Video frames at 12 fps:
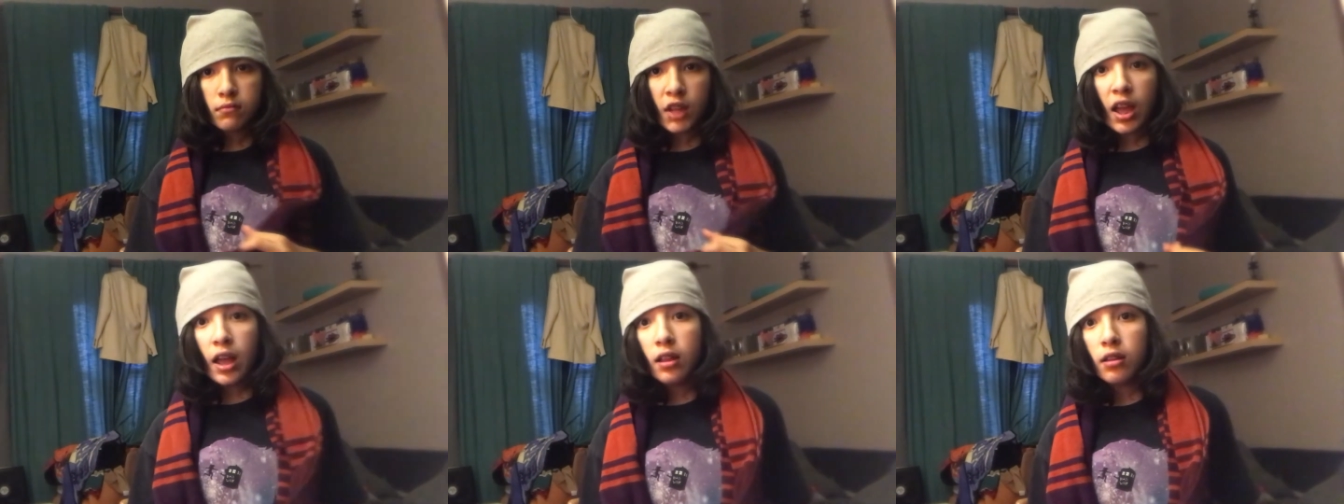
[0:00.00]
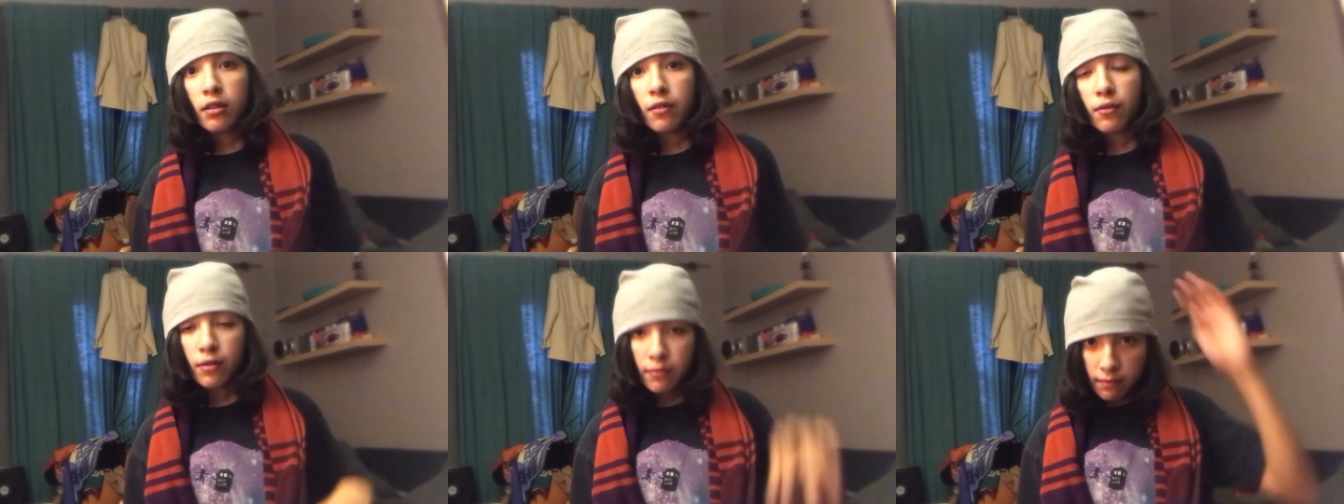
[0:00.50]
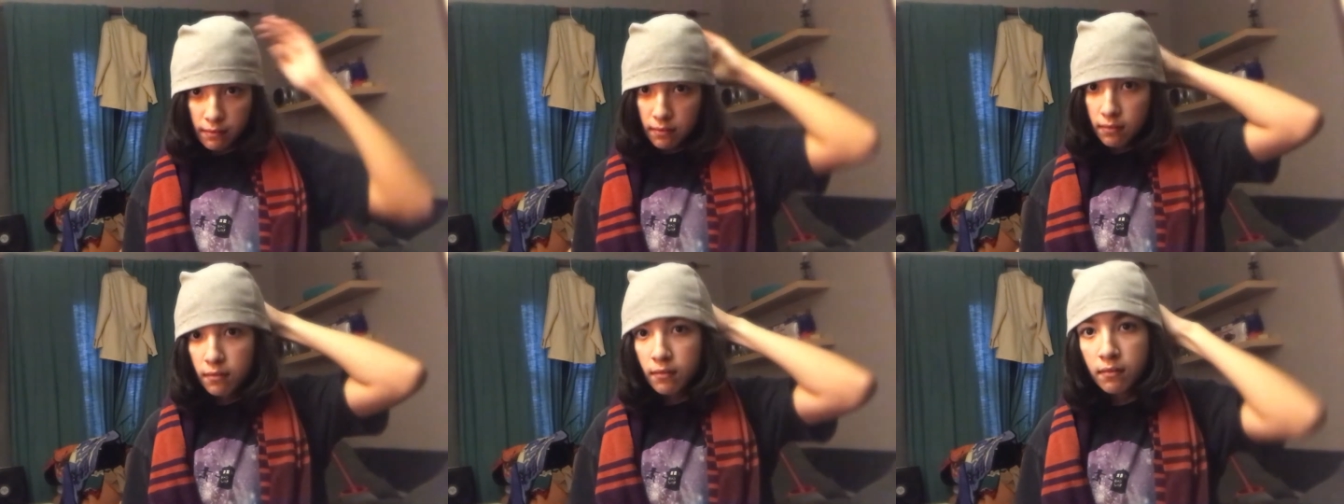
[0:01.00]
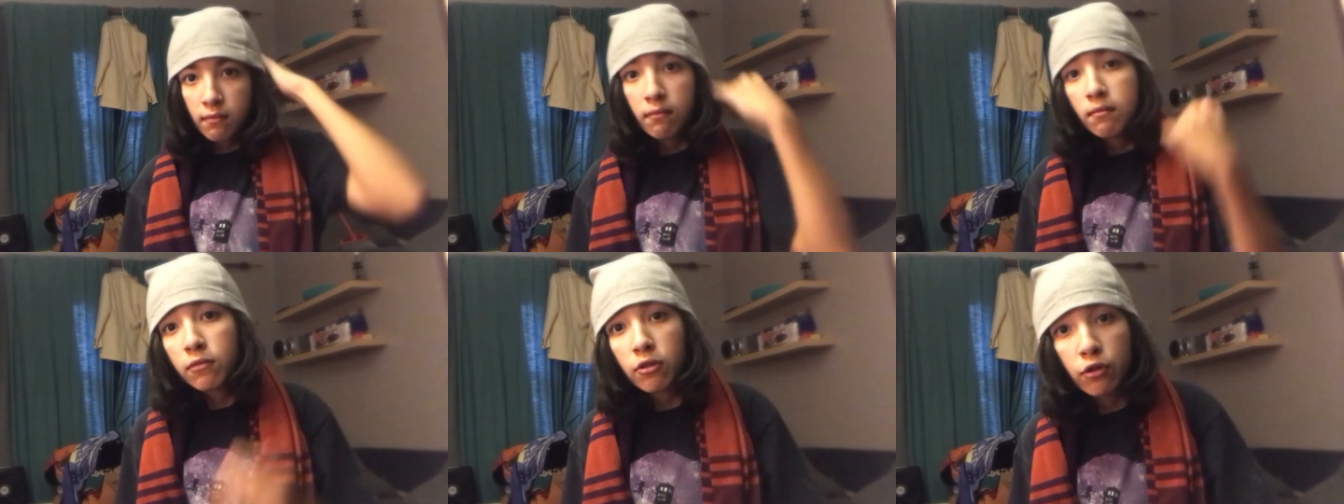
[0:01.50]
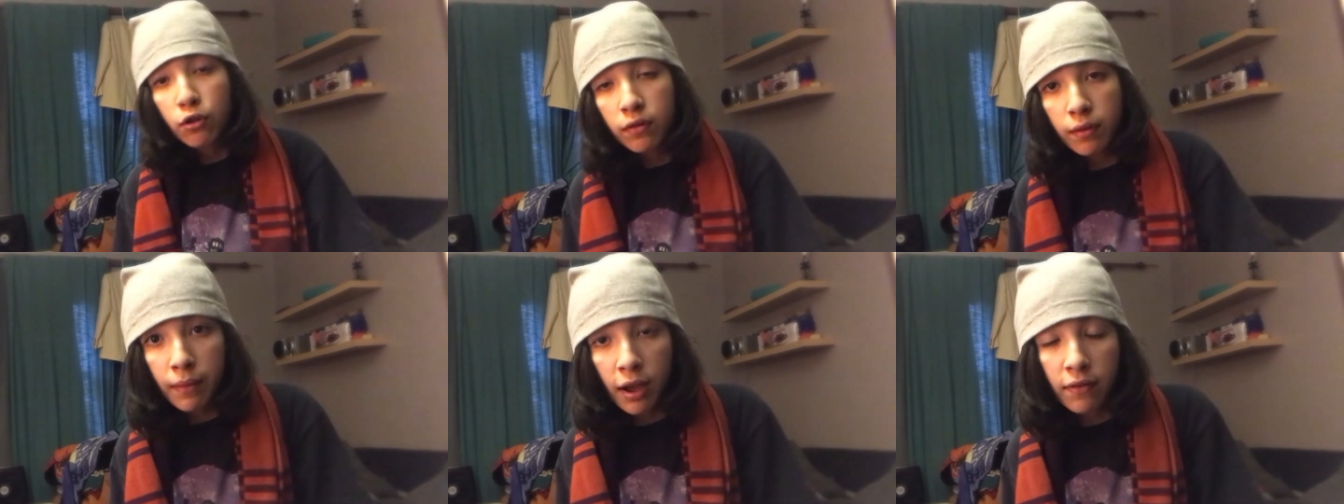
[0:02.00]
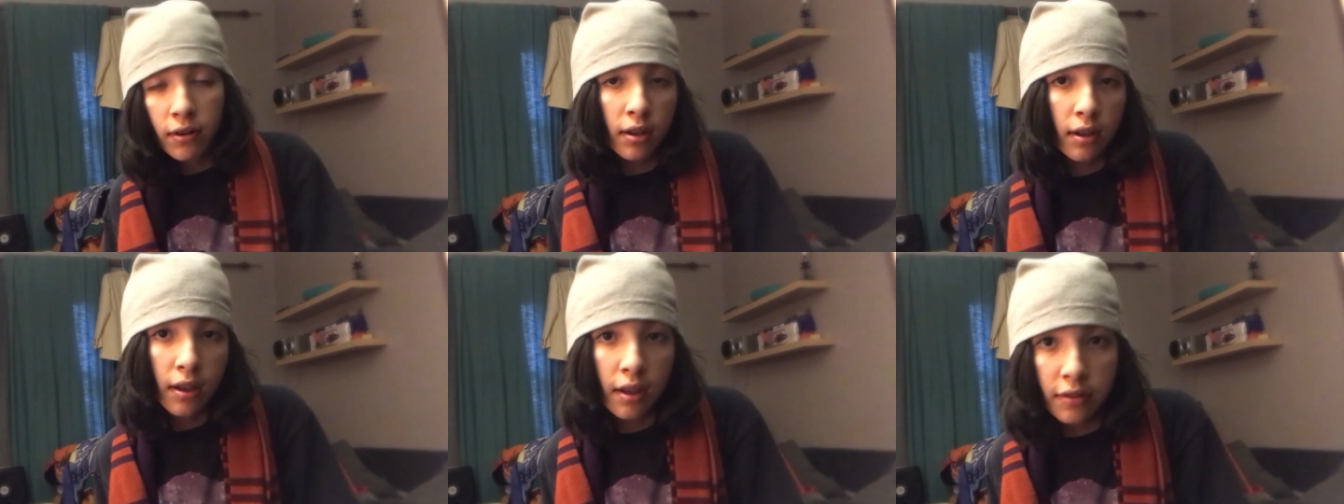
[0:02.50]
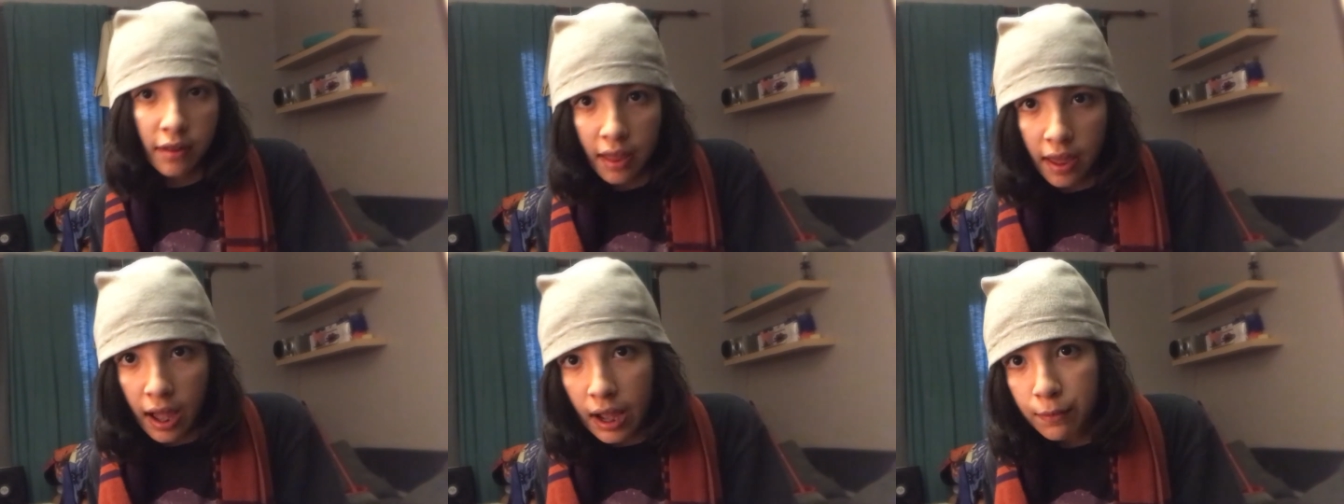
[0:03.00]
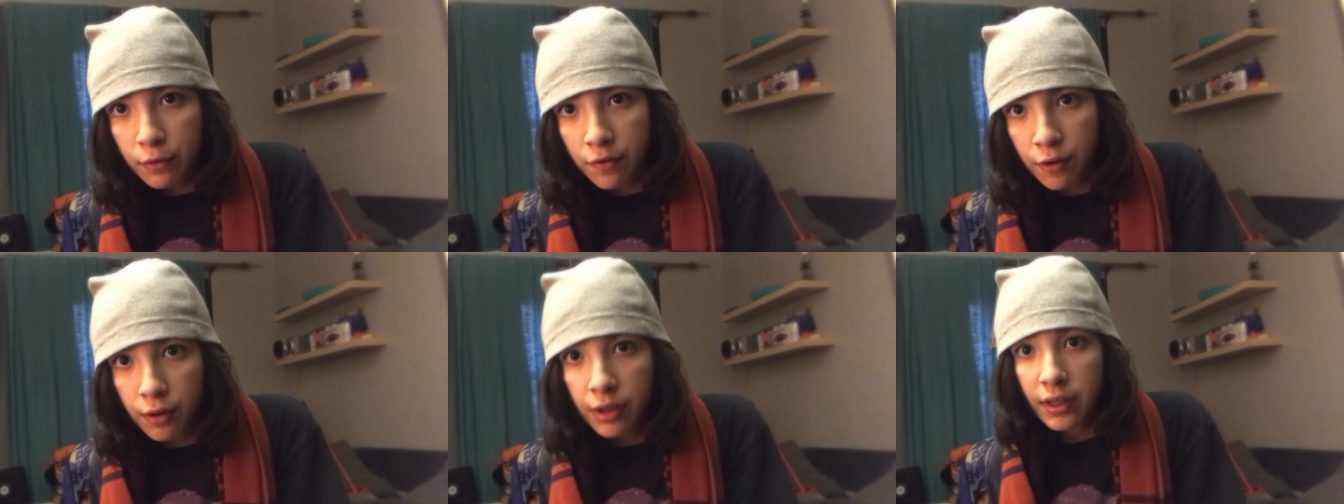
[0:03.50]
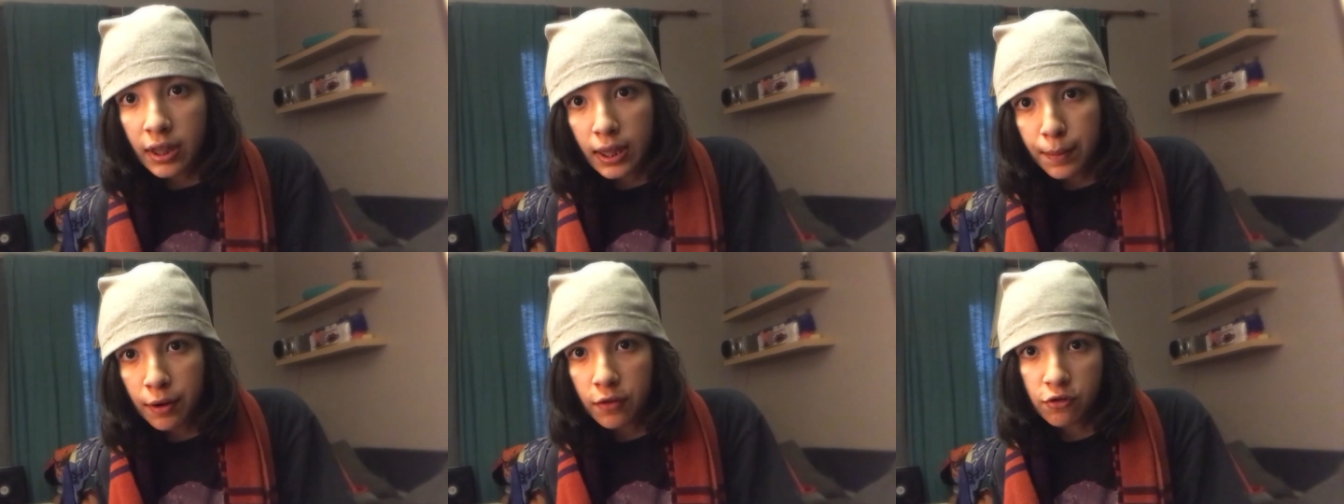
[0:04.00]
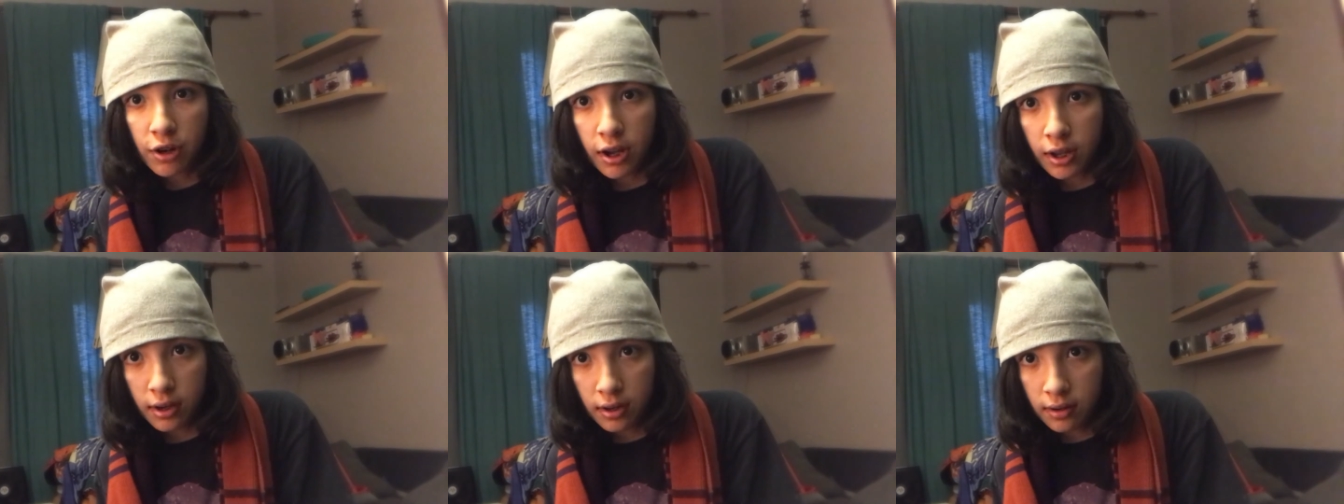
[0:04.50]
Hello everyone, this is Hoovy Maverick, and today I'm reviewing The Keeper of Traken.